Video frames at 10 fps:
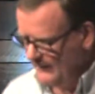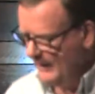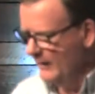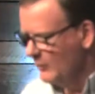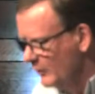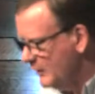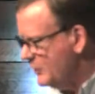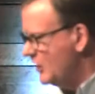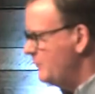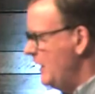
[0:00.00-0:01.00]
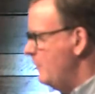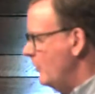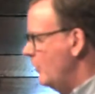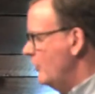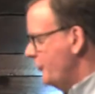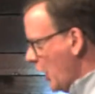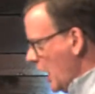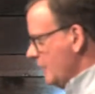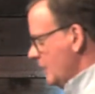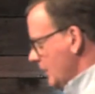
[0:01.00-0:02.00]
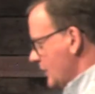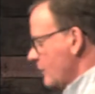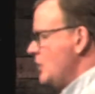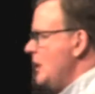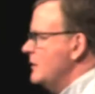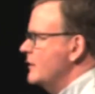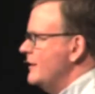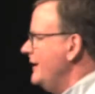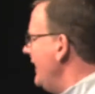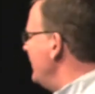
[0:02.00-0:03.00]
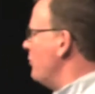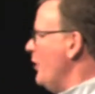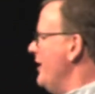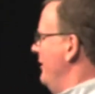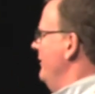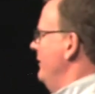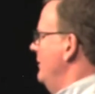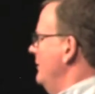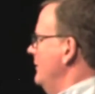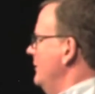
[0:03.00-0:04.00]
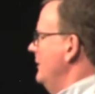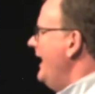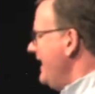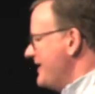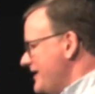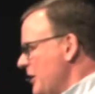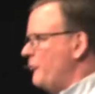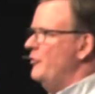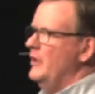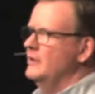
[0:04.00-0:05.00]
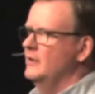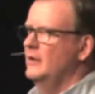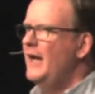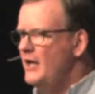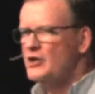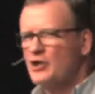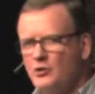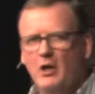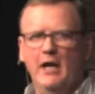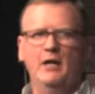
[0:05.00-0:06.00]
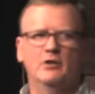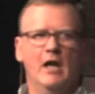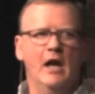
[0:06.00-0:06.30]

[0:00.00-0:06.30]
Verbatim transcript: And the religious people thought this of Jesus He's weird, He's different. He's strange.